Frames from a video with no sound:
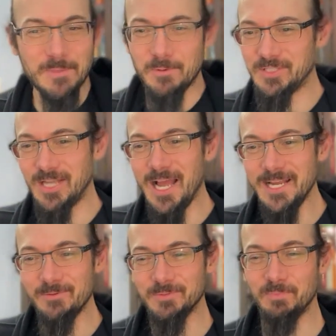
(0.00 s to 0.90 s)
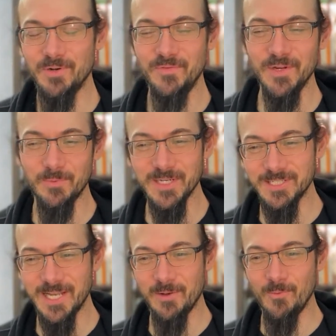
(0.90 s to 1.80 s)
it was signed. It was perfect. We
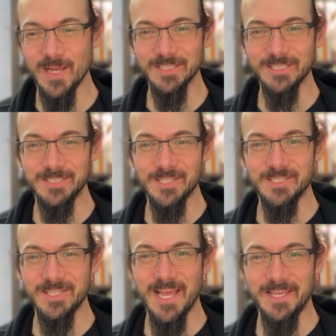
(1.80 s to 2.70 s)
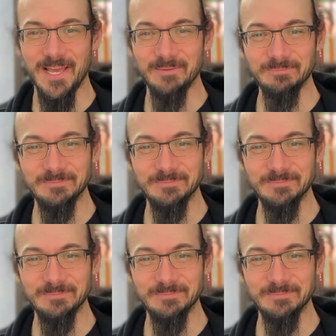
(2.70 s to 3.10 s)
just hadn't whitelisted the CA yet.